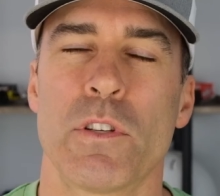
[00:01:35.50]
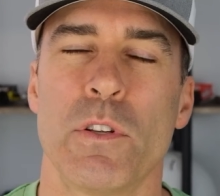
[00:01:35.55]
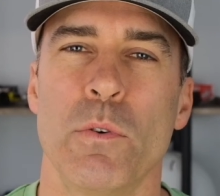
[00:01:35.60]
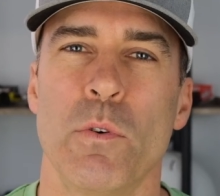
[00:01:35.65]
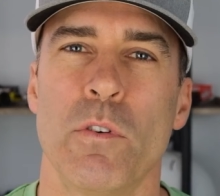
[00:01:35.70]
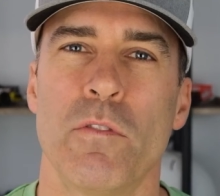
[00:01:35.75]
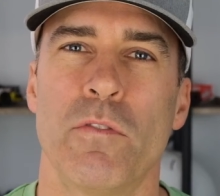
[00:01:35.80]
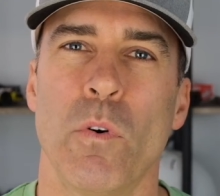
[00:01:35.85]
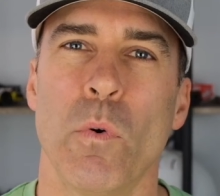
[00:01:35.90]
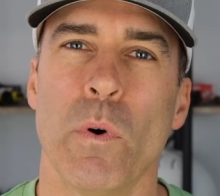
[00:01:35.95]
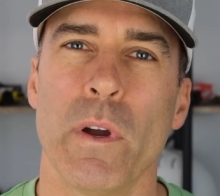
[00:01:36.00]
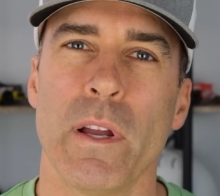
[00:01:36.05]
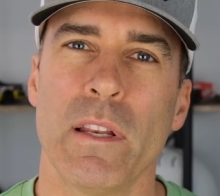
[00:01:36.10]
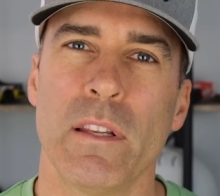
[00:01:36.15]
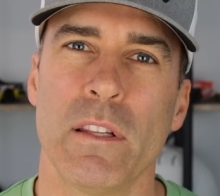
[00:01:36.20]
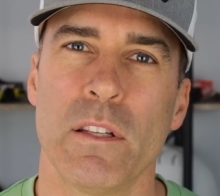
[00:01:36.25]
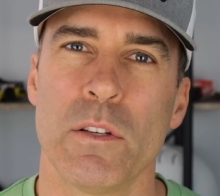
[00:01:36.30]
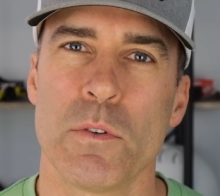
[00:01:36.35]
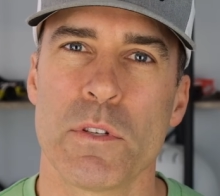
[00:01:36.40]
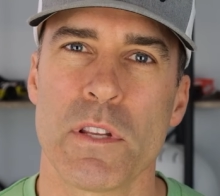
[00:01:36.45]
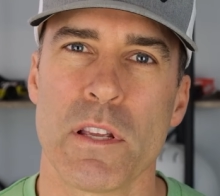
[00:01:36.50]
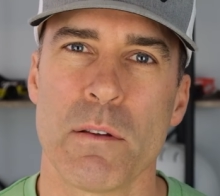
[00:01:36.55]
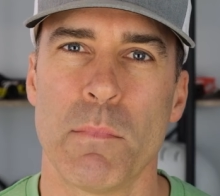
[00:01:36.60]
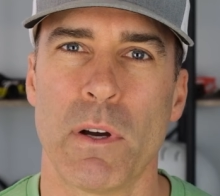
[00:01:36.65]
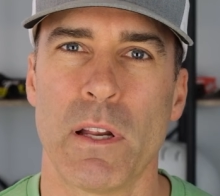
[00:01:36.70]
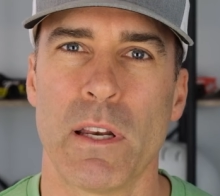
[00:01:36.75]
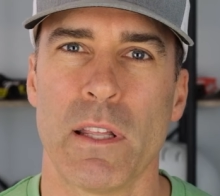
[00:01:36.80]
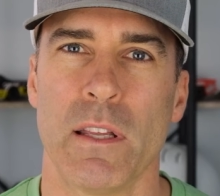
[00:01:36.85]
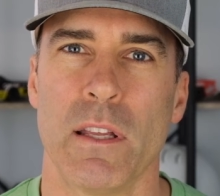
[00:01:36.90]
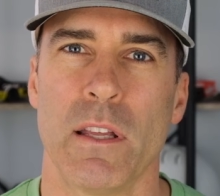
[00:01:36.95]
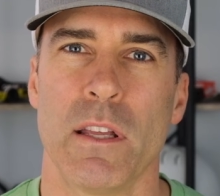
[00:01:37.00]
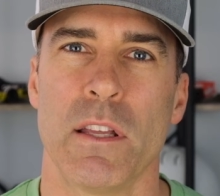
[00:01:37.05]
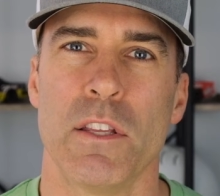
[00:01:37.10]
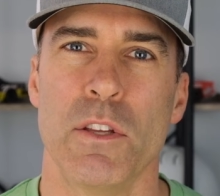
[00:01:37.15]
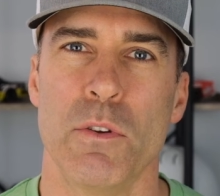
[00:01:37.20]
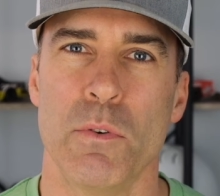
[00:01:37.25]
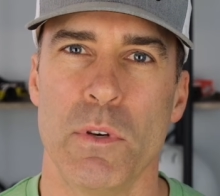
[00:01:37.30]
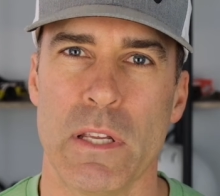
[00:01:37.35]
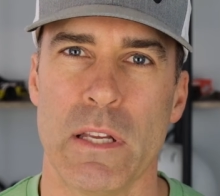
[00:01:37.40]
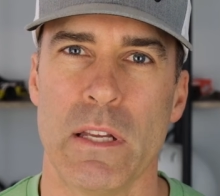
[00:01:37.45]
To avoid losing money,
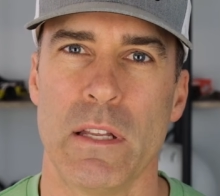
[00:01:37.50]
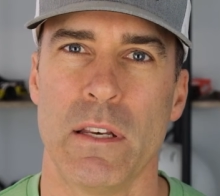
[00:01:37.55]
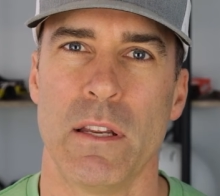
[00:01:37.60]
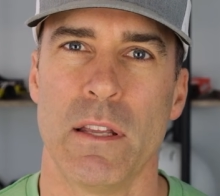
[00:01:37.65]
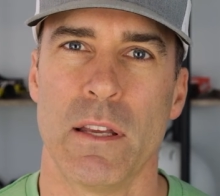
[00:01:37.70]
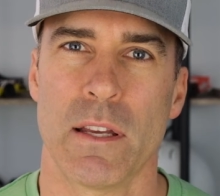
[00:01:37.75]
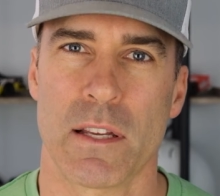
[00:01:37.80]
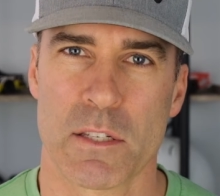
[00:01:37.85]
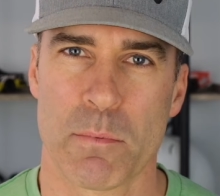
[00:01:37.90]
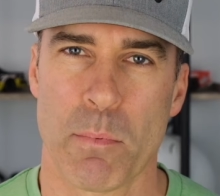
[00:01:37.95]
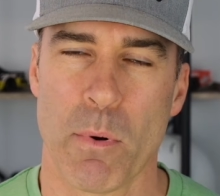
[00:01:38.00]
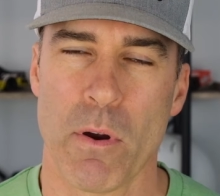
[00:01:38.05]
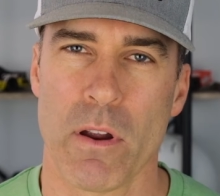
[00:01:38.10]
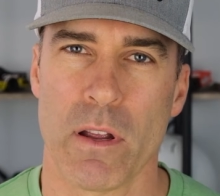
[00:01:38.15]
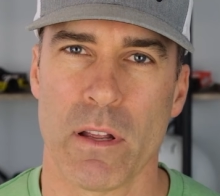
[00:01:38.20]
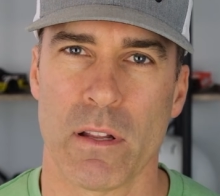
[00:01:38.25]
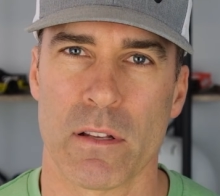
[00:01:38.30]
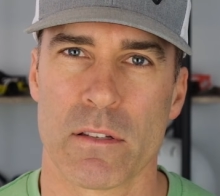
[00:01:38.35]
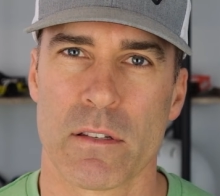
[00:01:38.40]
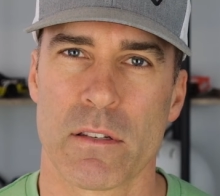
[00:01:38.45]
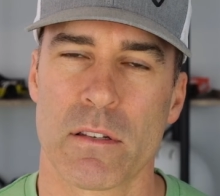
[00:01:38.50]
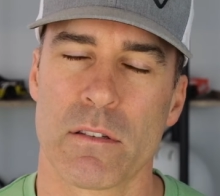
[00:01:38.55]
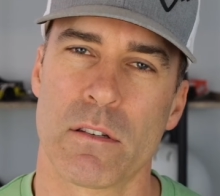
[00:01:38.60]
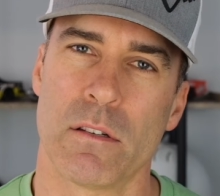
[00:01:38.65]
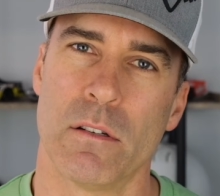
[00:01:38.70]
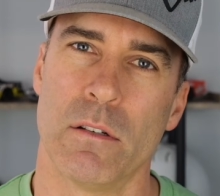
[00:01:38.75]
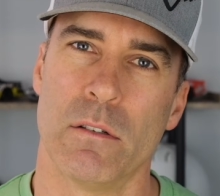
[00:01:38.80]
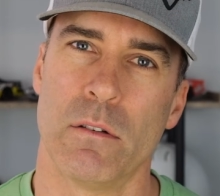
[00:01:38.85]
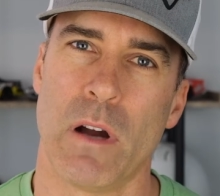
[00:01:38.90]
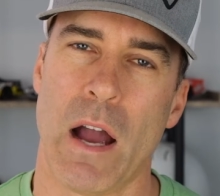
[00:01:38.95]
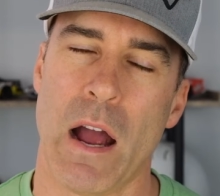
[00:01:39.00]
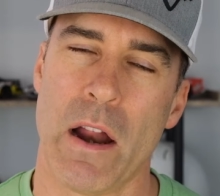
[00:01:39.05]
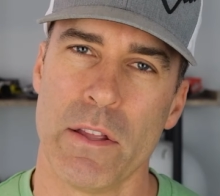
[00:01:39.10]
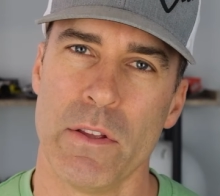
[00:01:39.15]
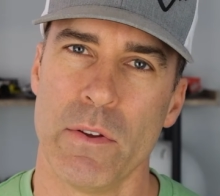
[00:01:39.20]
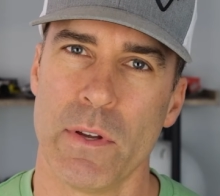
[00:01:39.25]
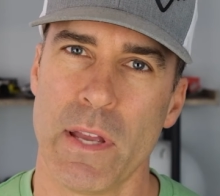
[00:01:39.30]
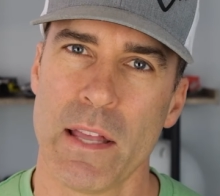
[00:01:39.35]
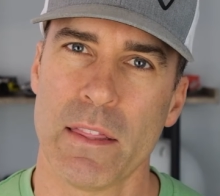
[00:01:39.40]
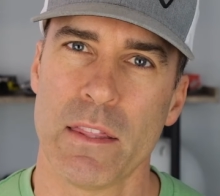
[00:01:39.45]
you need experience. So how do
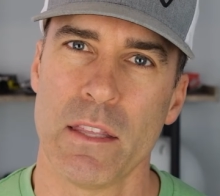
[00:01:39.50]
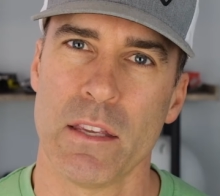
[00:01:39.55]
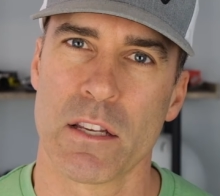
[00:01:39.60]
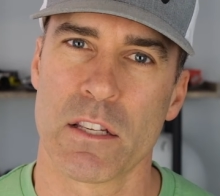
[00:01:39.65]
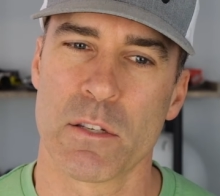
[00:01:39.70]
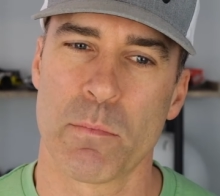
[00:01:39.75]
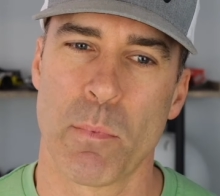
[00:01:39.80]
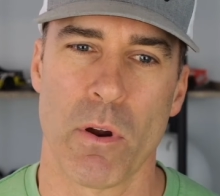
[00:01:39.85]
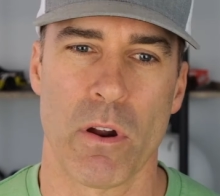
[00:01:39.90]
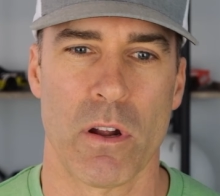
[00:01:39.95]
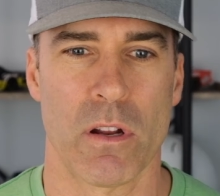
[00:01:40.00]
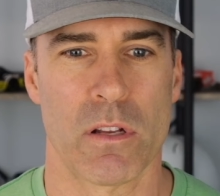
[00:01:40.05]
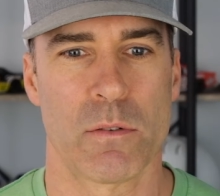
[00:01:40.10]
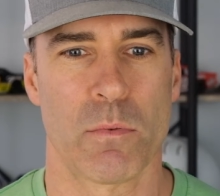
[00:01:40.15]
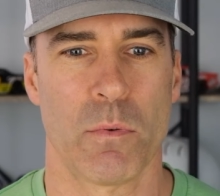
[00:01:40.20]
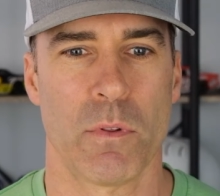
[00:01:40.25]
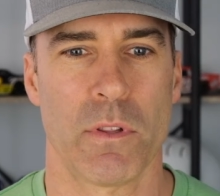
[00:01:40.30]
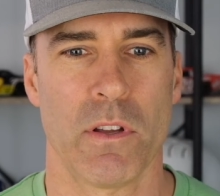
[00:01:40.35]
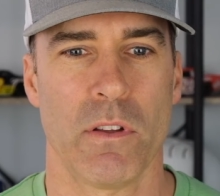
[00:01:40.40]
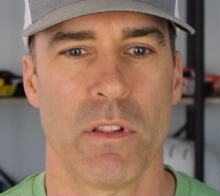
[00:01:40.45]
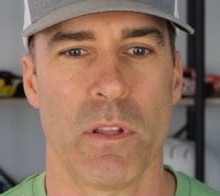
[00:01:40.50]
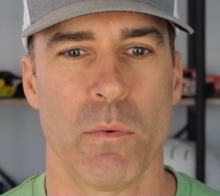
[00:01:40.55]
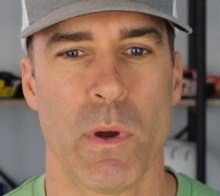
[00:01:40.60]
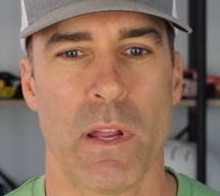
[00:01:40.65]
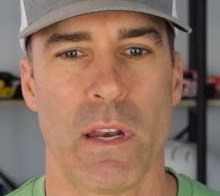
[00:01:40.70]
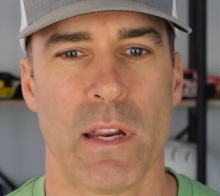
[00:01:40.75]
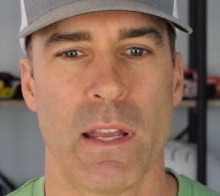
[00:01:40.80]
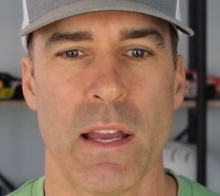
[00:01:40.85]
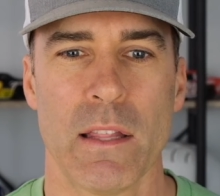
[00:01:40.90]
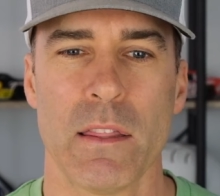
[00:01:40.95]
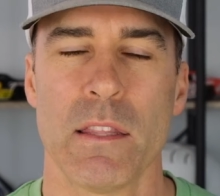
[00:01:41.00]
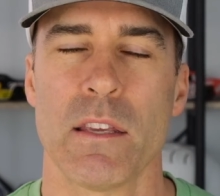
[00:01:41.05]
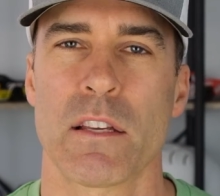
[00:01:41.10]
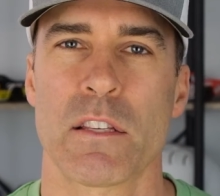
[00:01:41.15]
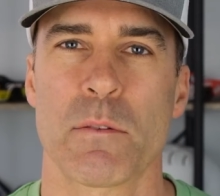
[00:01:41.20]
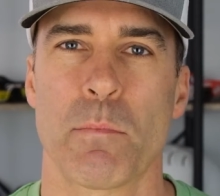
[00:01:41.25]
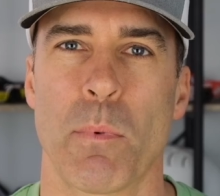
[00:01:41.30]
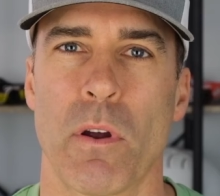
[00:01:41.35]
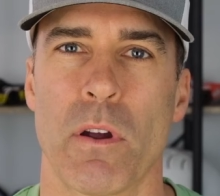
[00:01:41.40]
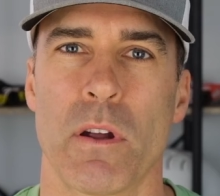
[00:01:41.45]
you get the experience? Well, the only way to get the
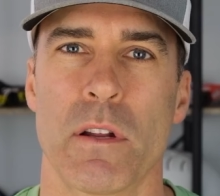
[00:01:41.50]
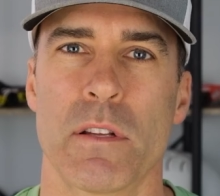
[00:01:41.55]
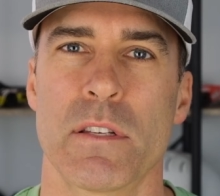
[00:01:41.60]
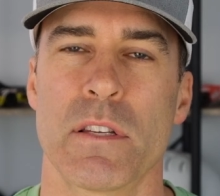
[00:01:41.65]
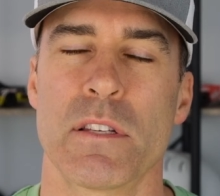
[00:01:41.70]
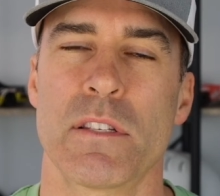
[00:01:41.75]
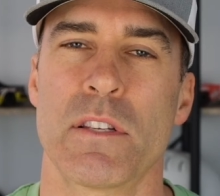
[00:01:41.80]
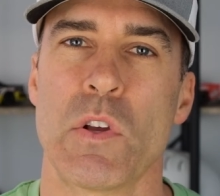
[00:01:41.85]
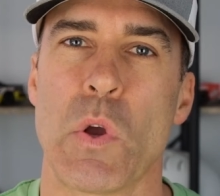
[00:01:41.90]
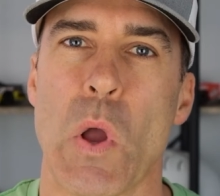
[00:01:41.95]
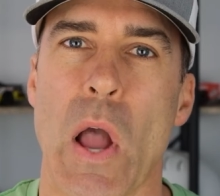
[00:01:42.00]
experience is to